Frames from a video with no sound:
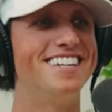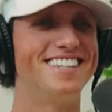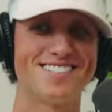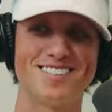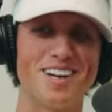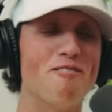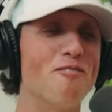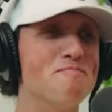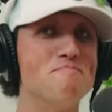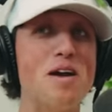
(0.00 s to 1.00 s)
there's just like
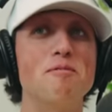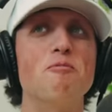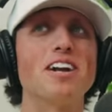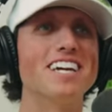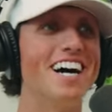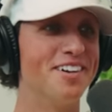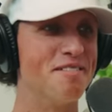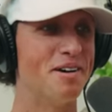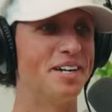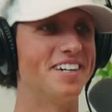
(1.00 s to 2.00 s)
yeah. maybe one guy on
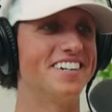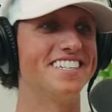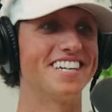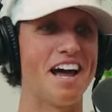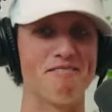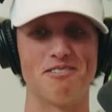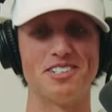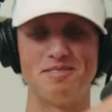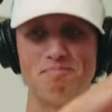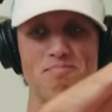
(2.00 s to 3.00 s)
the putting green that
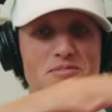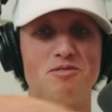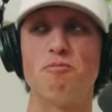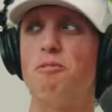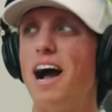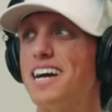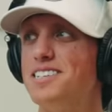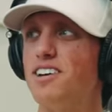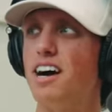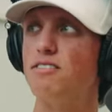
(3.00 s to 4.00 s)
everyone's
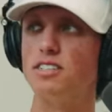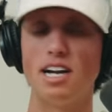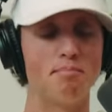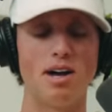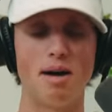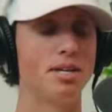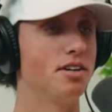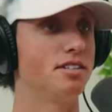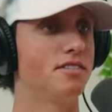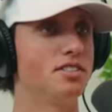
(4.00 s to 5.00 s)
whacking drivers, and I'm I'm
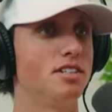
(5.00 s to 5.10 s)
guilty of it